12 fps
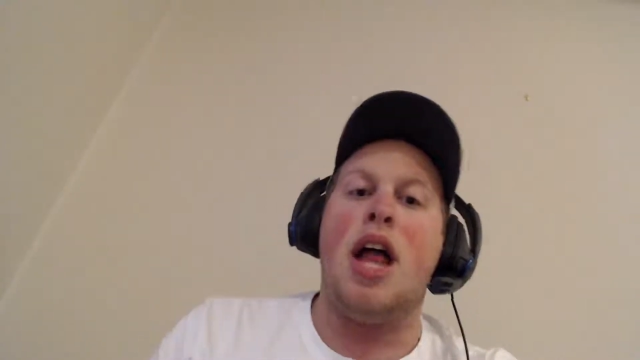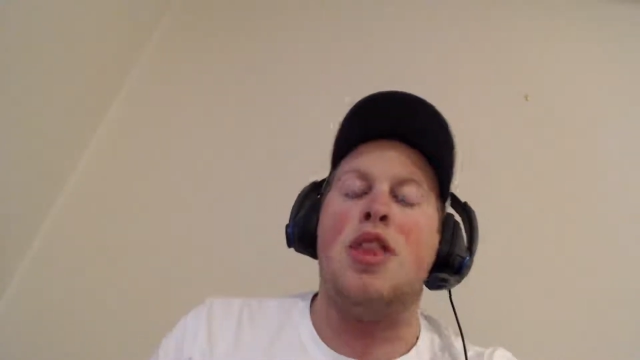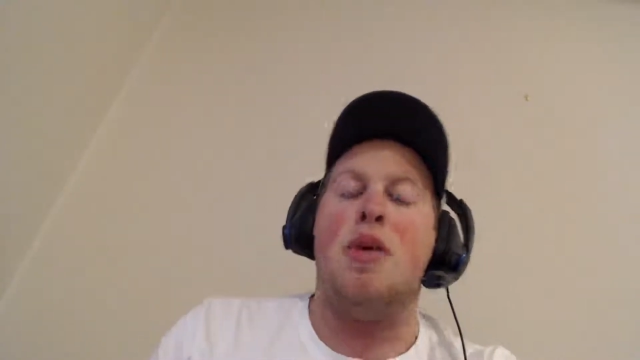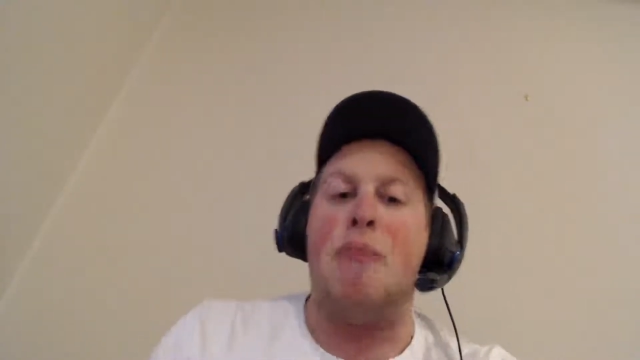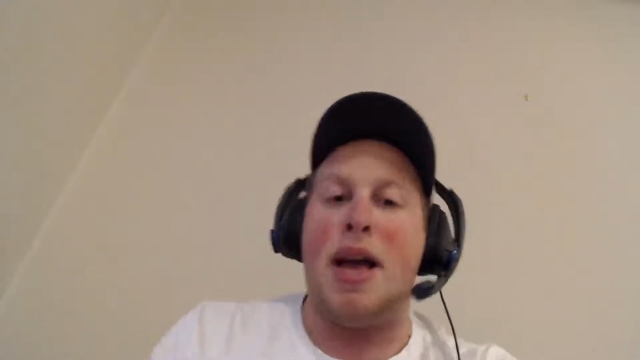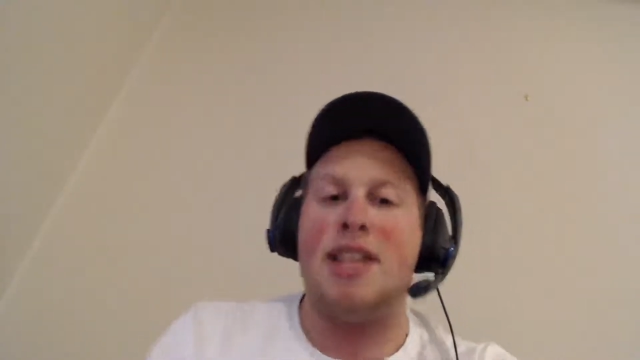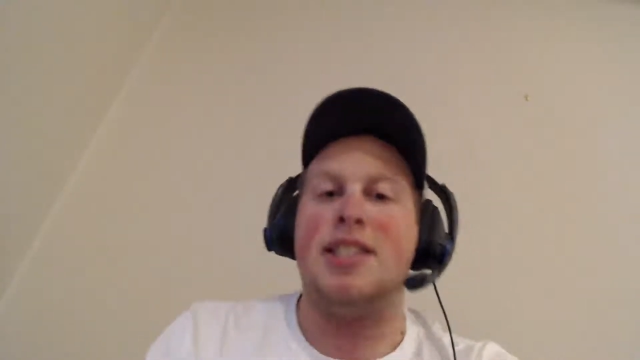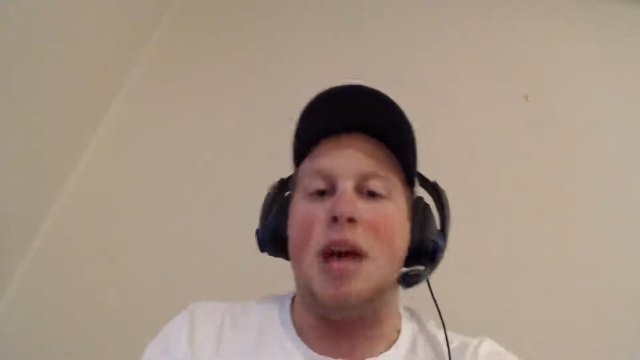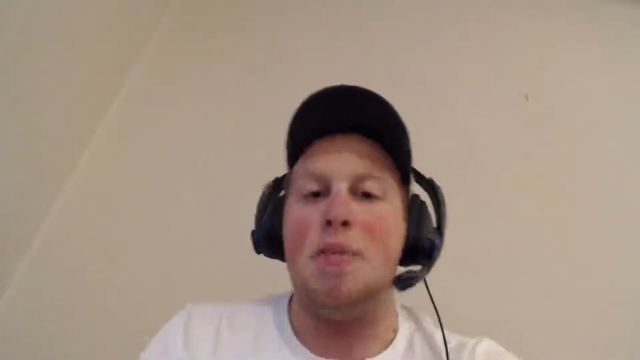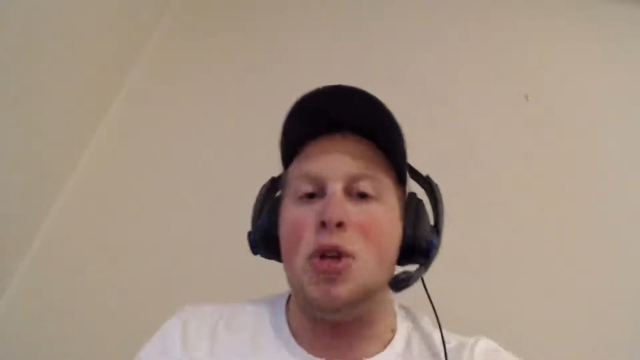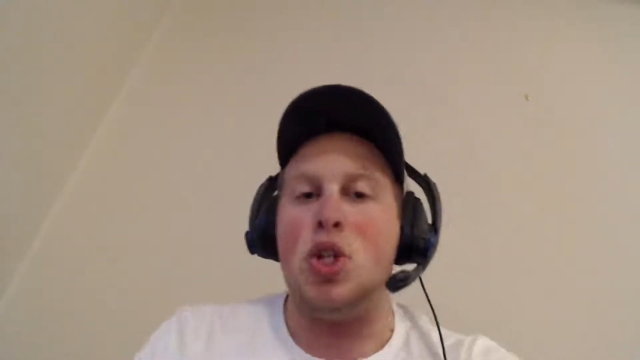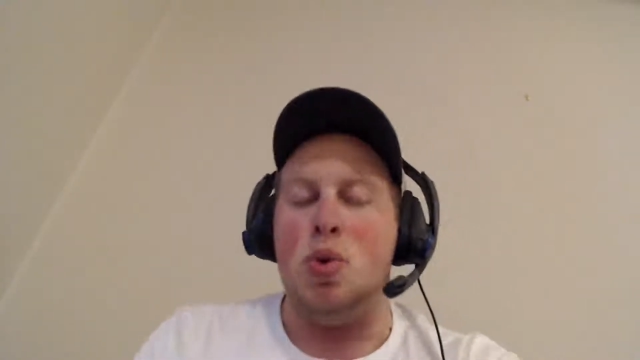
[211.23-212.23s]
and the best
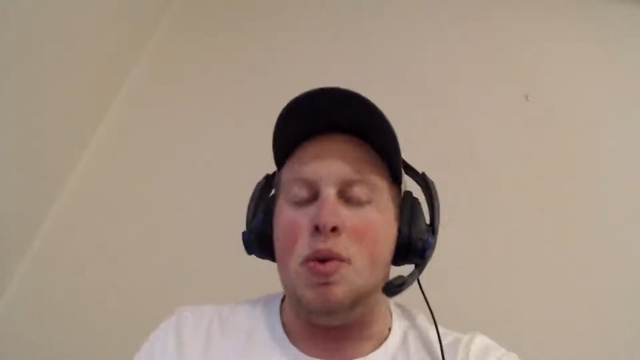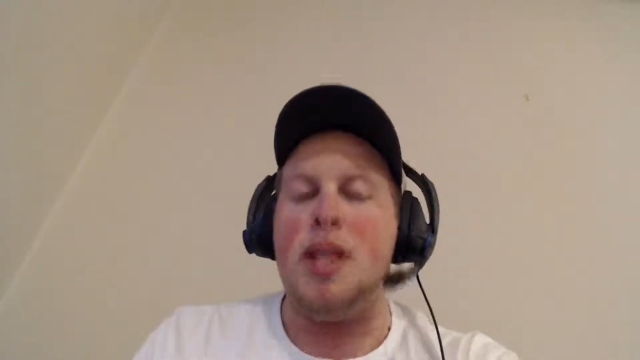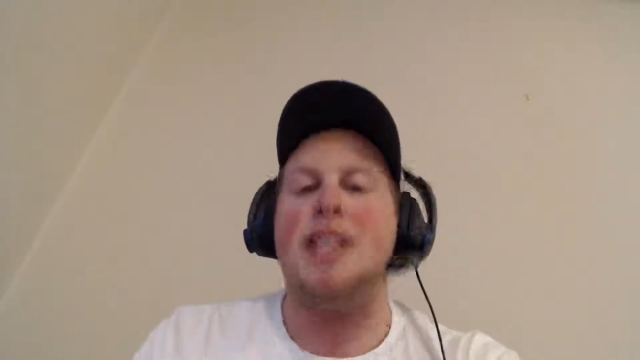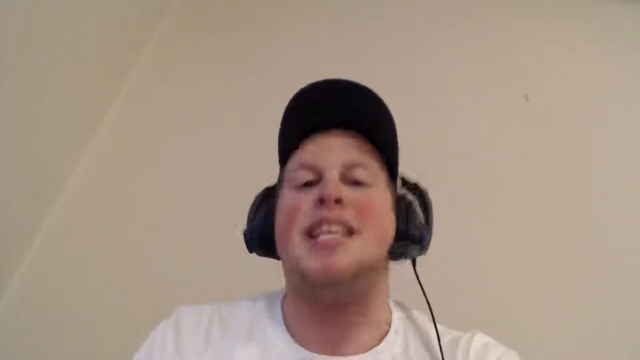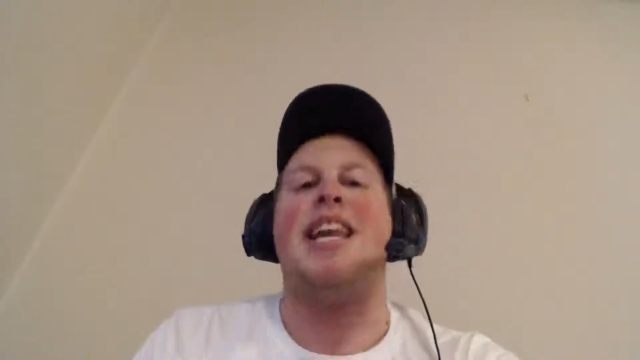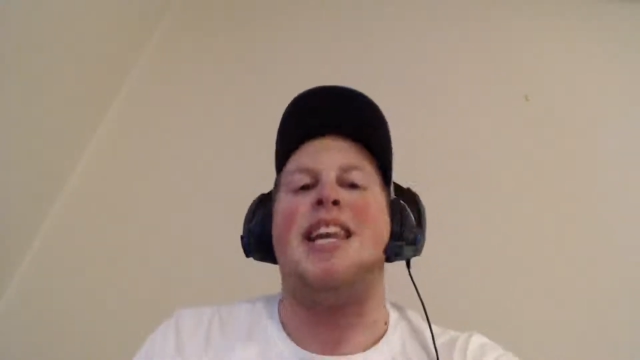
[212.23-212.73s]
time to do it is at